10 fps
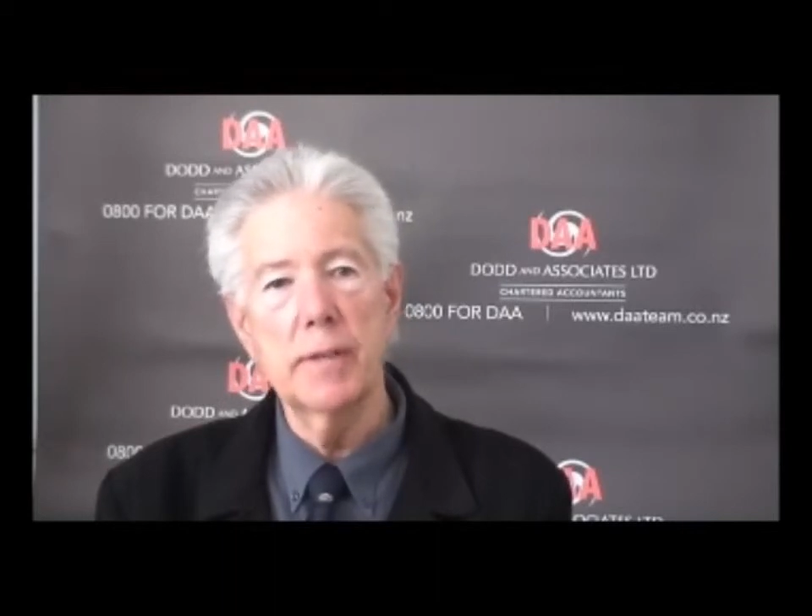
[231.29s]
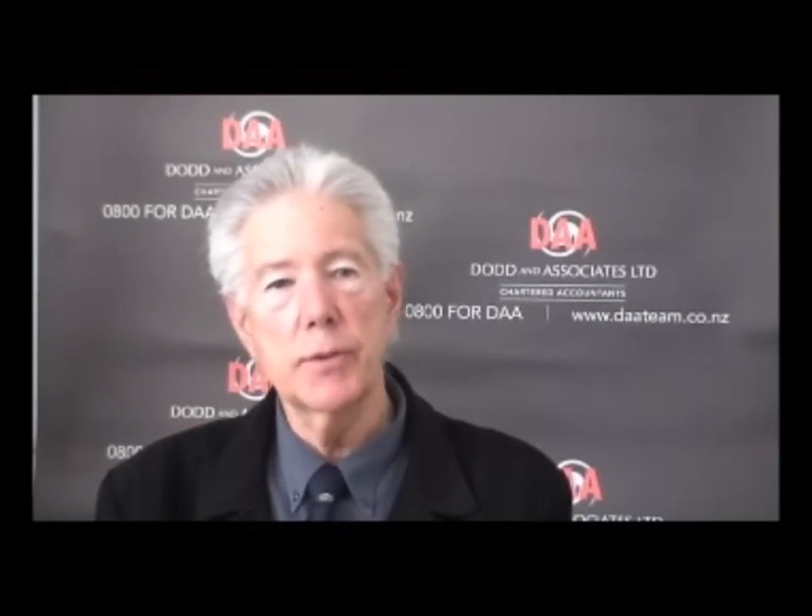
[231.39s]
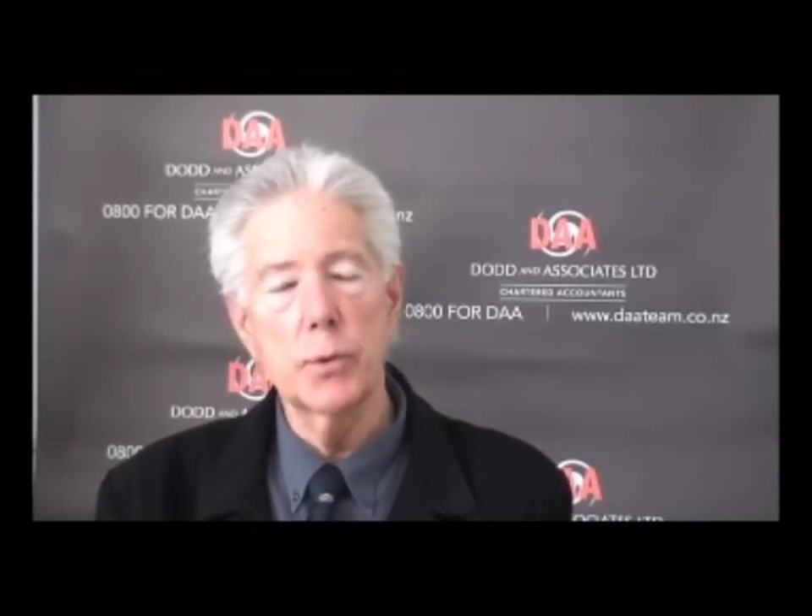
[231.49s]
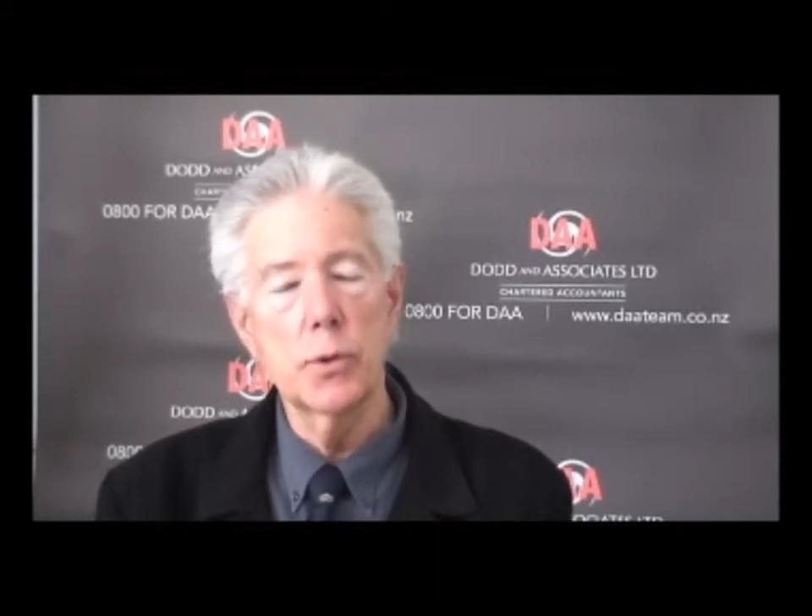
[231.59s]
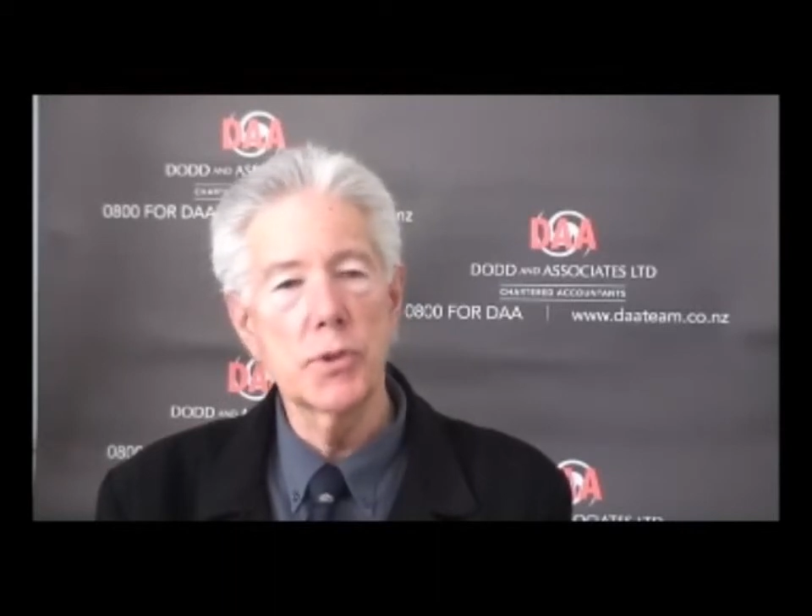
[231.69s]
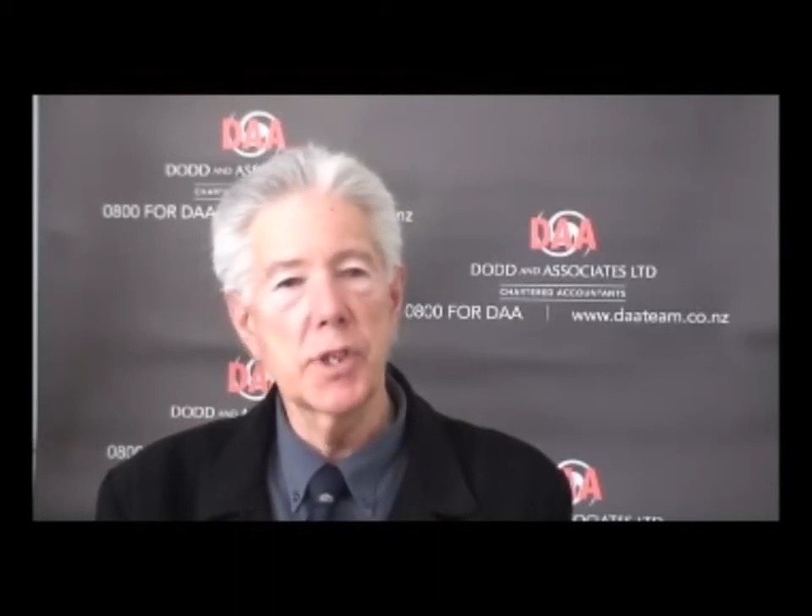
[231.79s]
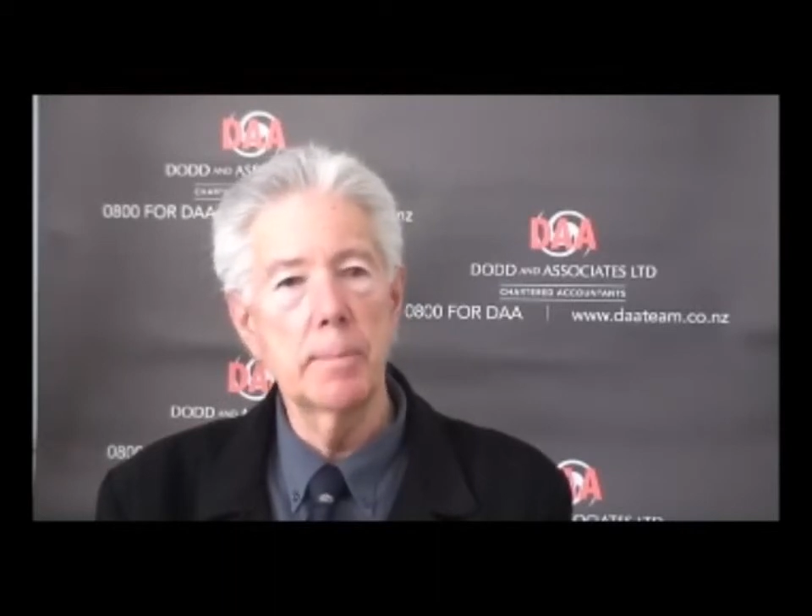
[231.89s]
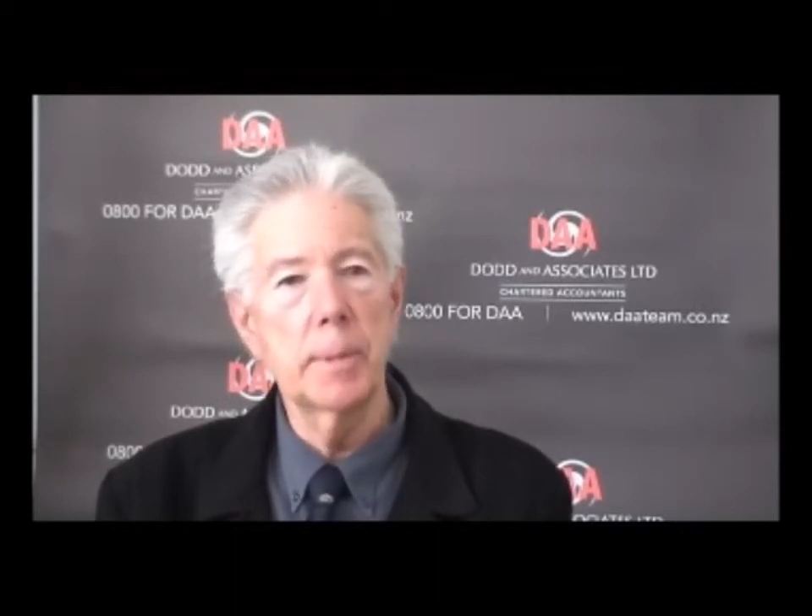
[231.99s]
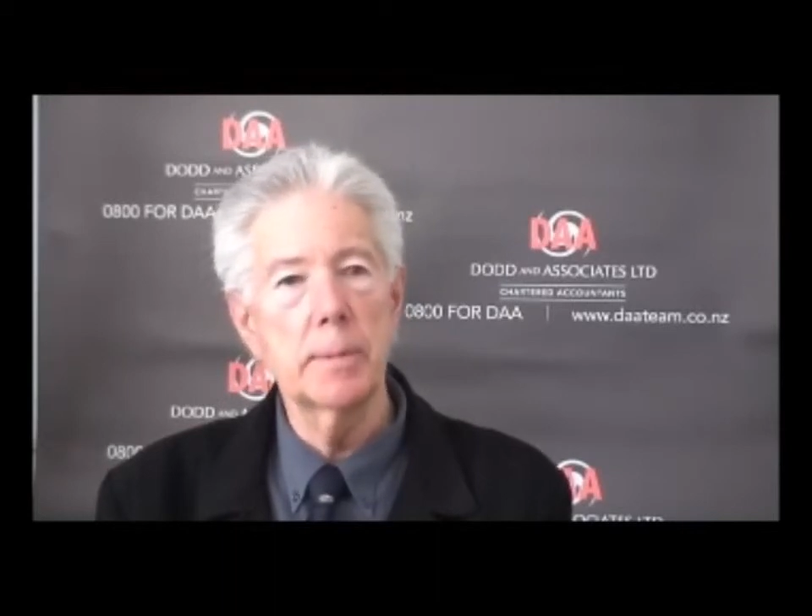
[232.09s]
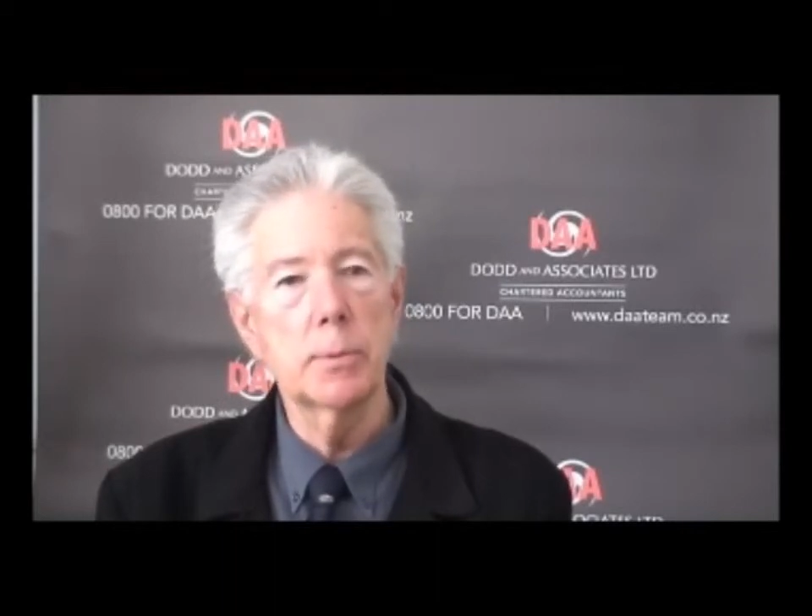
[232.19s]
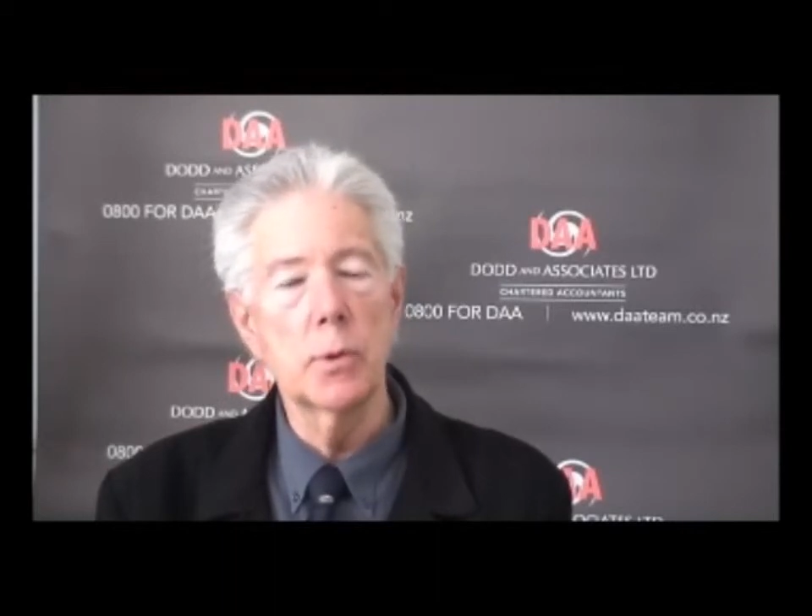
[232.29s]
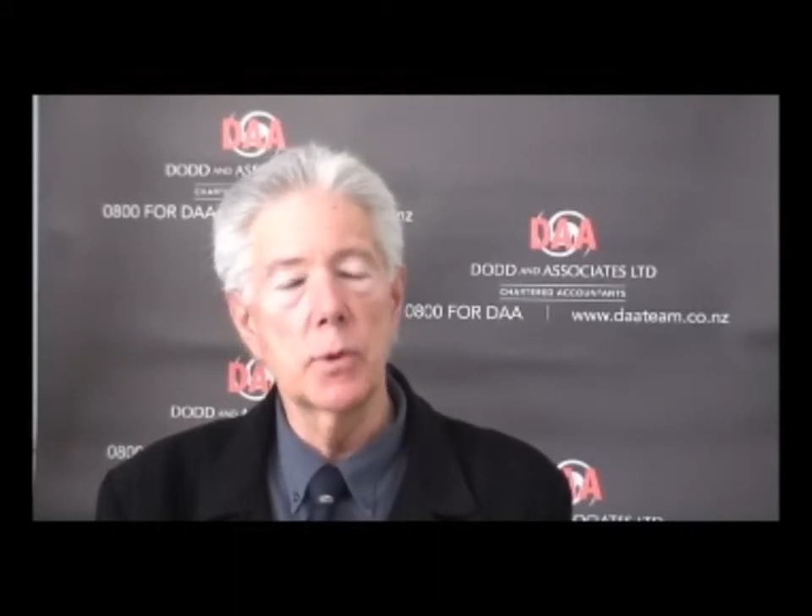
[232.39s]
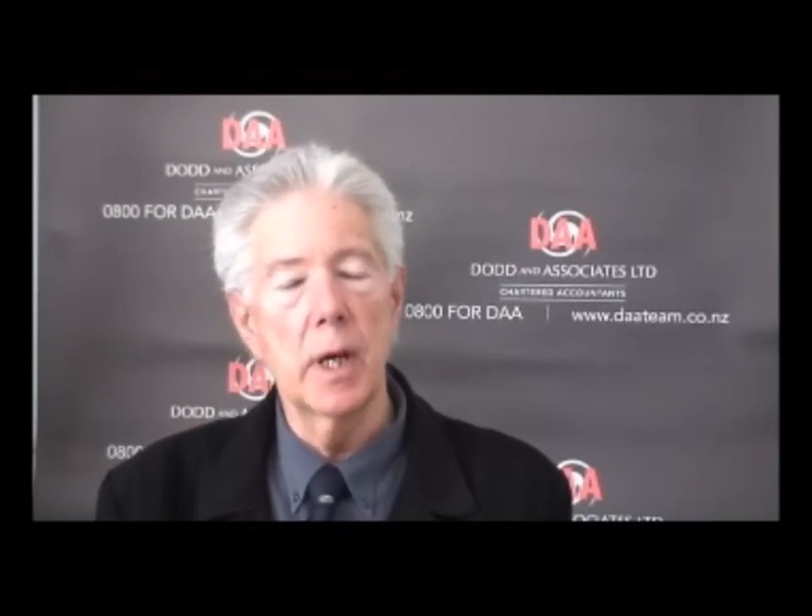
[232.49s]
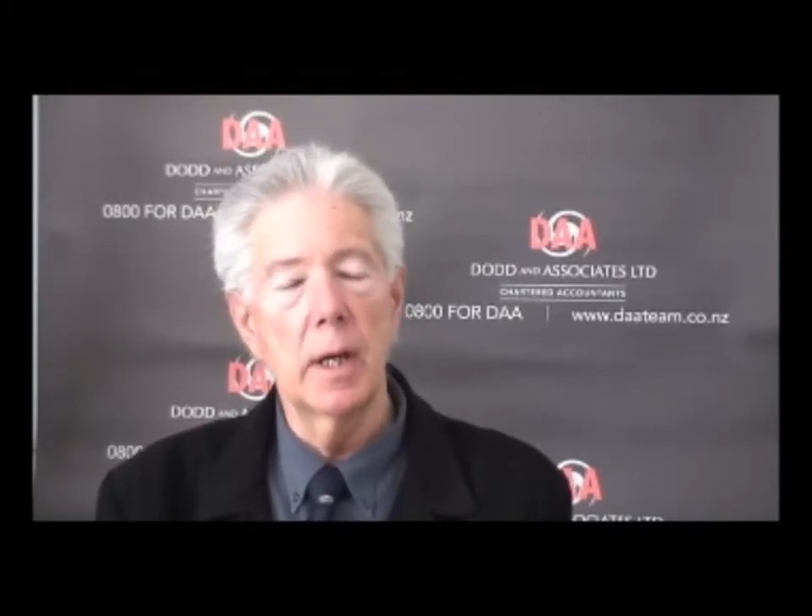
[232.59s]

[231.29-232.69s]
after all, some people